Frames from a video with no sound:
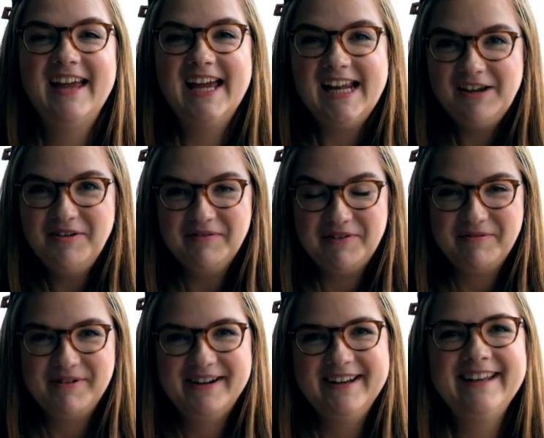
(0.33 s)
Hello
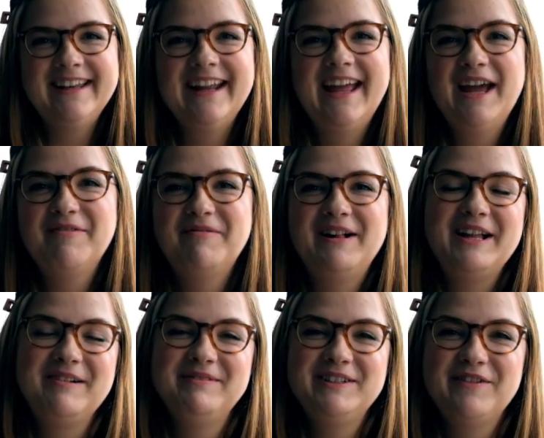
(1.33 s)
everyone,
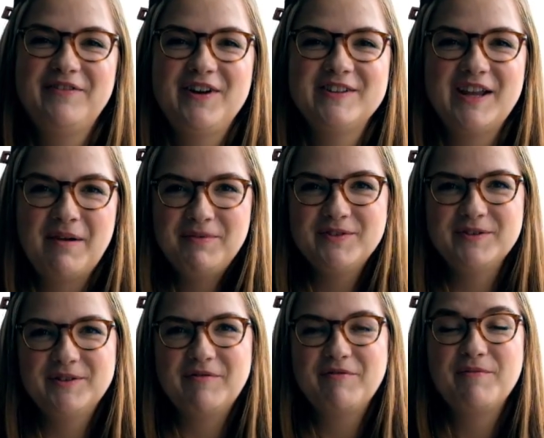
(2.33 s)
welcome to the first
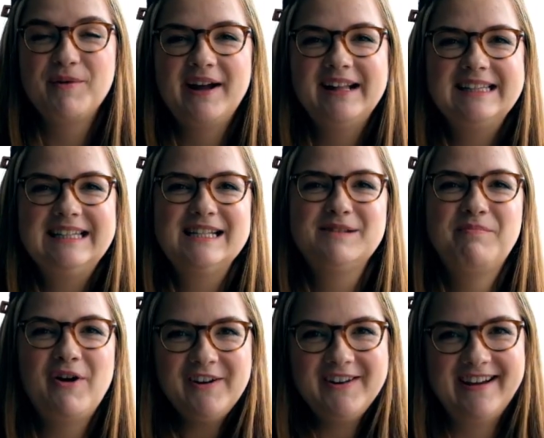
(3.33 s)
episode of the Wild Knits
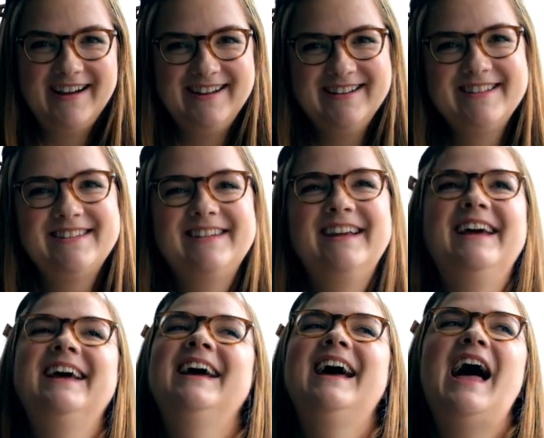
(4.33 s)
podcast.
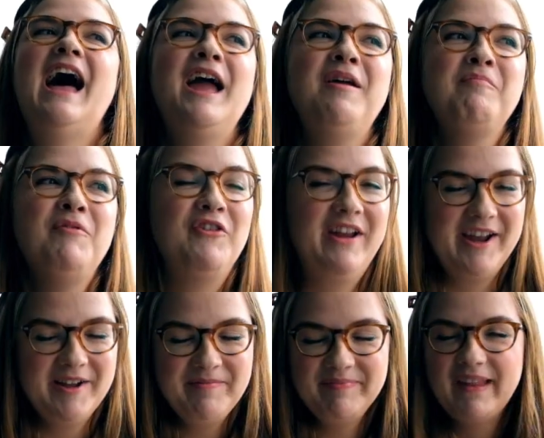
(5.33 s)
I'm
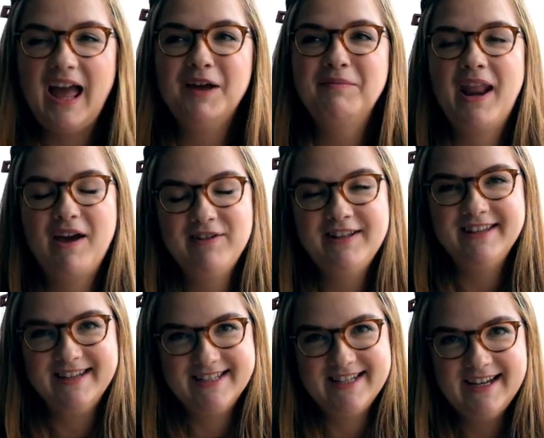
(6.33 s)
Maria, I'm an avid
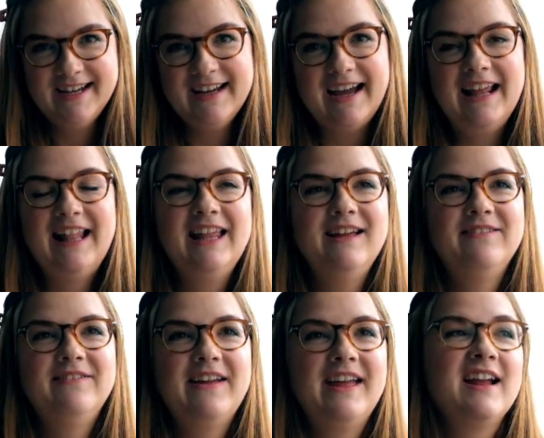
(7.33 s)
knitter. I
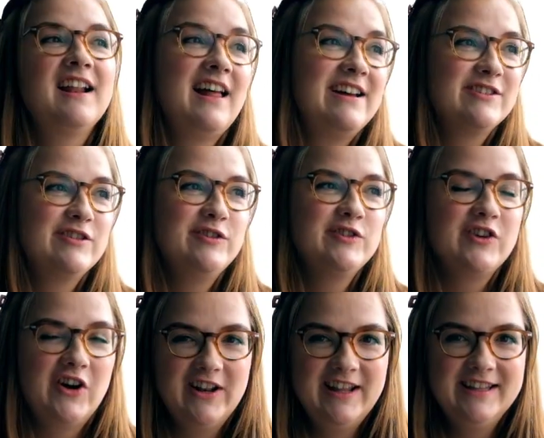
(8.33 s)
live in Glasgow,
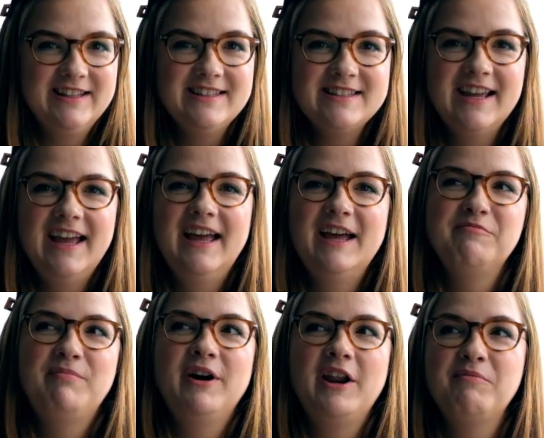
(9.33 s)
Scotland,
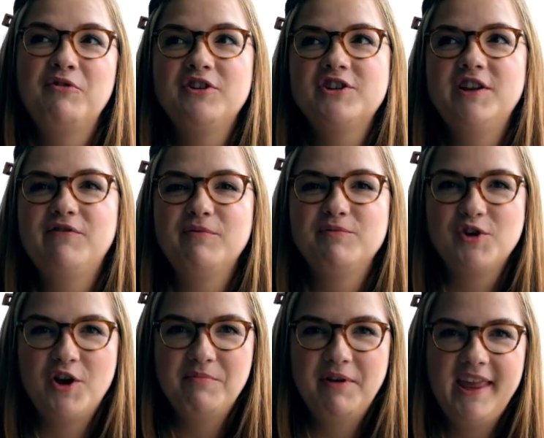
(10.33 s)
but I'm originally from
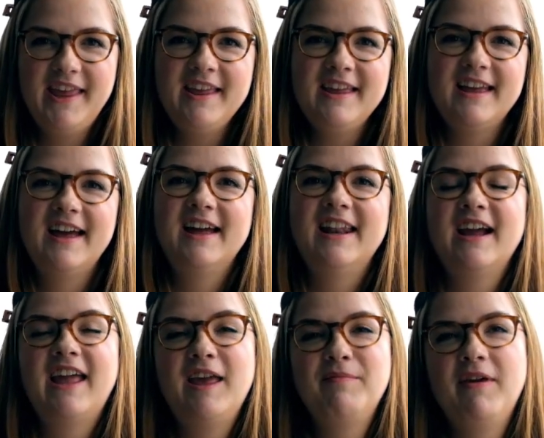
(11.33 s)
Germany and I
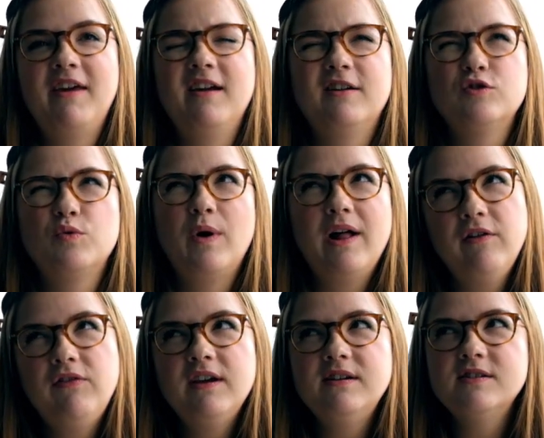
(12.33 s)
came here
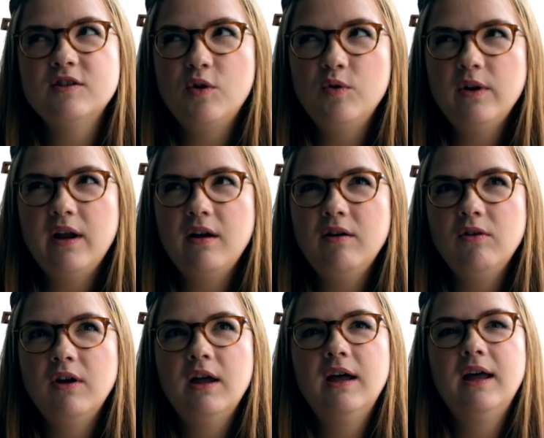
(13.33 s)
12 years ago now
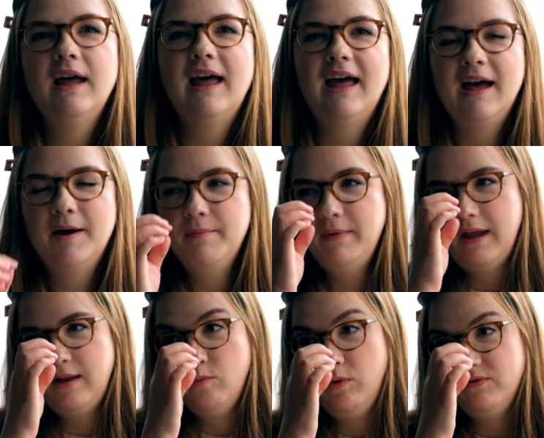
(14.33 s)
um,
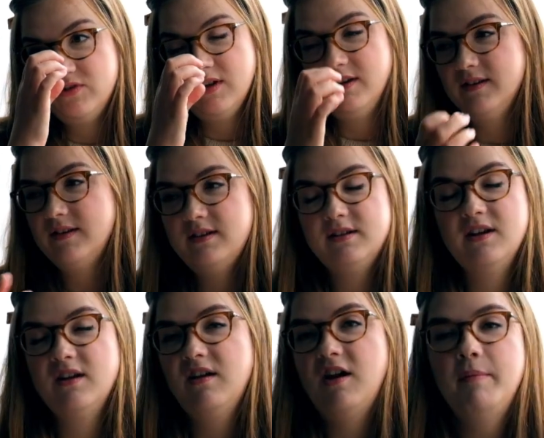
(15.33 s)
and we've just
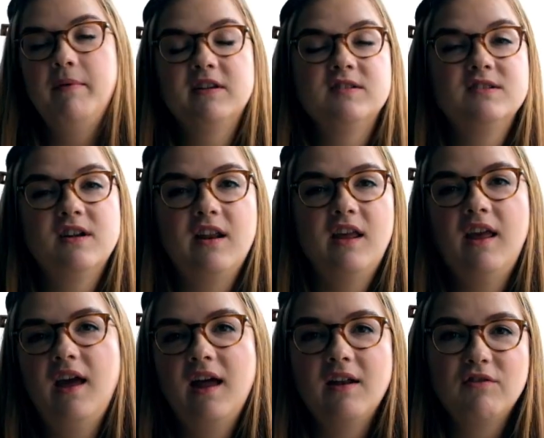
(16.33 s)
come here to study
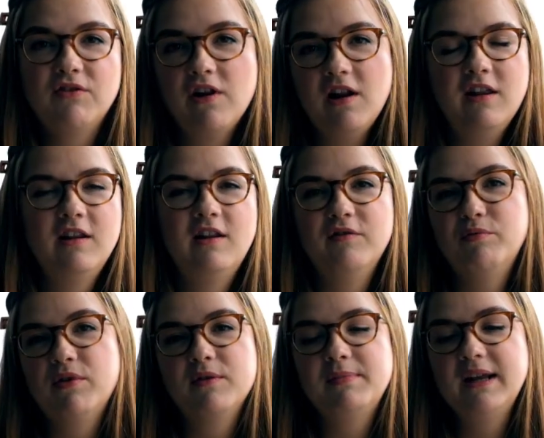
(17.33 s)
and fallen in love
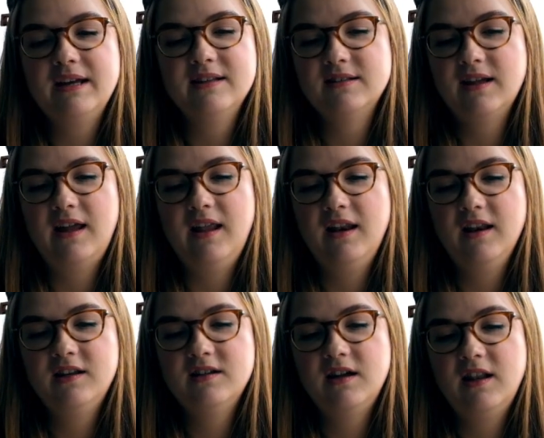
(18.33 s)
with the place
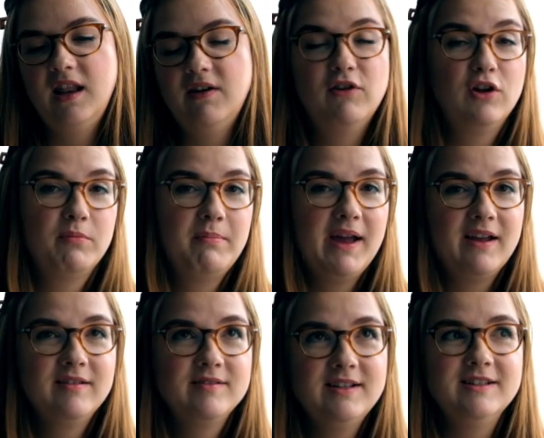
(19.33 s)
and never looked back
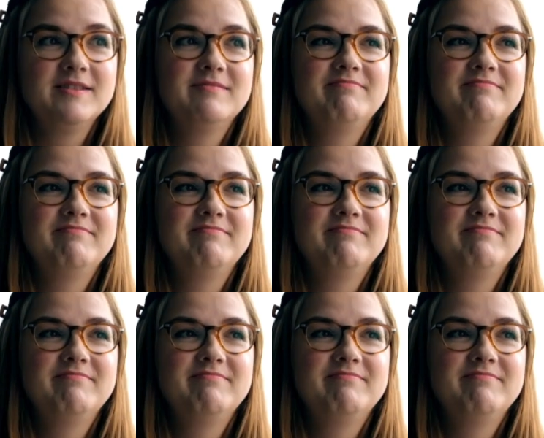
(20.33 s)
since.